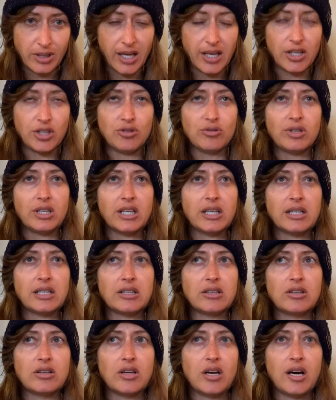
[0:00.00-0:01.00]
Like you
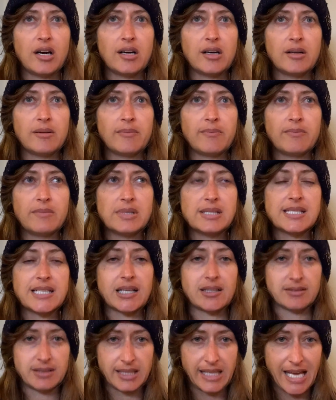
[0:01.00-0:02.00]
can um,
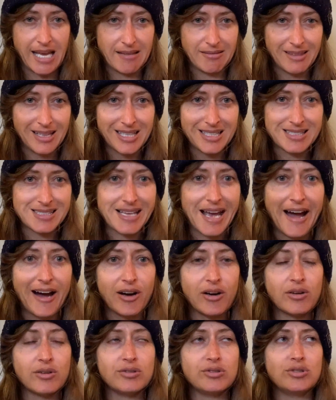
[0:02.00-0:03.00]
delegate things
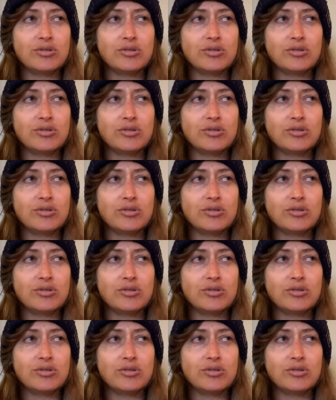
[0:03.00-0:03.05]
out.